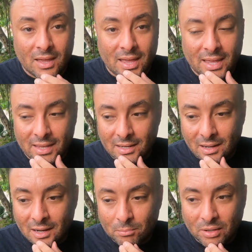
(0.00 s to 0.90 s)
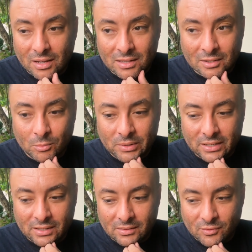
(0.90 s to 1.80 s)
and unplug a little bit
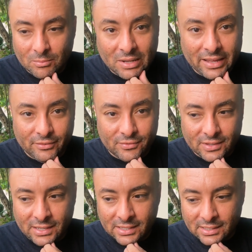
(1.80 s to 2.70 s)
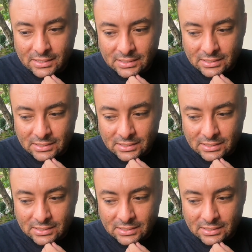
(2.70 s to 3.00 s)
from life, and